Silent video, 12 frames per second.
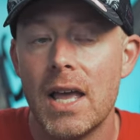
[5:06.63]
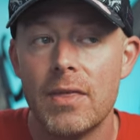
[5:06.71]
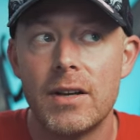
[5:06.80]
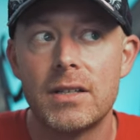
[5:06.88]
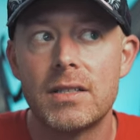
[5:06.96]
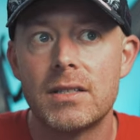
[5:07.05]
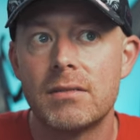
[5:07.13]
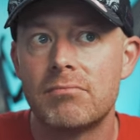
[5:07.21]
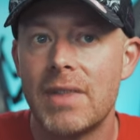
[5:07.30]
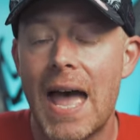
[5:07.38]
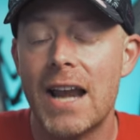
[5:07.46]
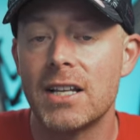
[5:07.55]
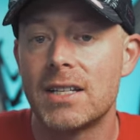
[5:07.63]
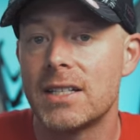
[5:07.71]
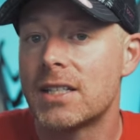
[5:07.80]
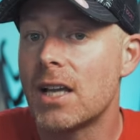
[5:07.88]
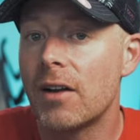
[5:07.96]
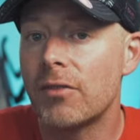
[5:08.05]
There's that
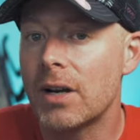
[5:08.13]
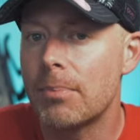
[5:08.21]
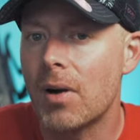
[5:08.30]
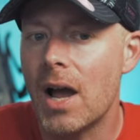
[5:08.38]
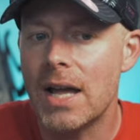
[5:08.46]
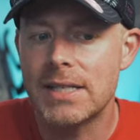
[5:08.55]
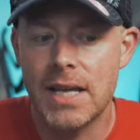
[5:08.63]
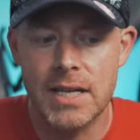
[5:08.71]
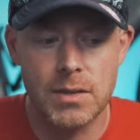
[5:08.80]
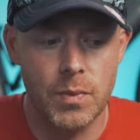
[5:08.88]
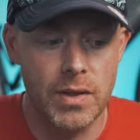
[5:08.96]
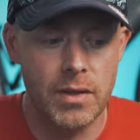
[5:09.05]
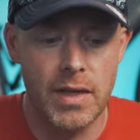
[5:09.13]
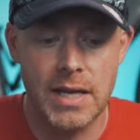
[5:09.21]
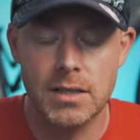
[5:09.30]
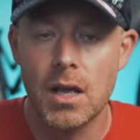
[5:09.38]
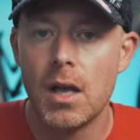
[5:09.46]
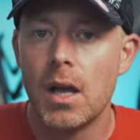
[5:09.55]
discovery process, whether
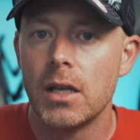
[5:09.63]
that's,